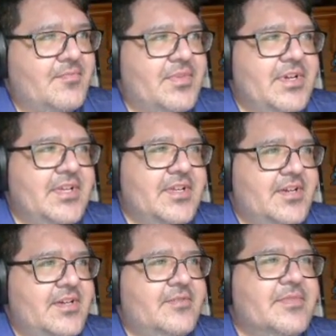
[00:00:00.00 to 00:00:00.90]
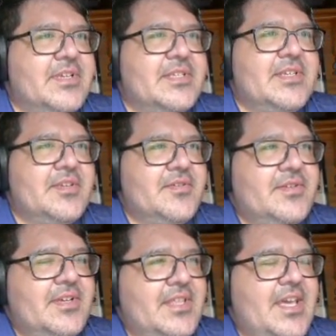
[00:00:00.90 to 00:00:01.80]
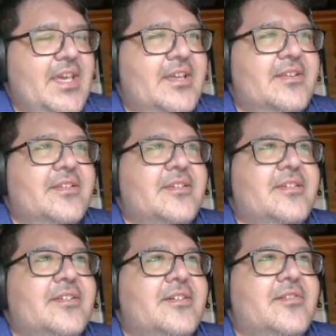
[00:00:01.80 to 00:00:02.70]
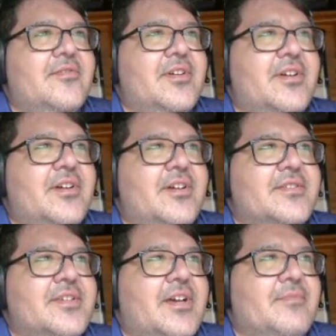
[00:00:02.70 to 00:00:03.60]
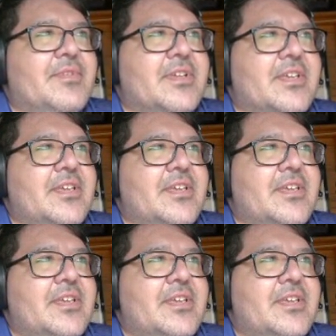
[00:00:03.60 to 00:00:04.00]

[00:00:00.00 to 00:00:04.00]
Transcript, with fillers: But um, continuing on that, you know, uh, topic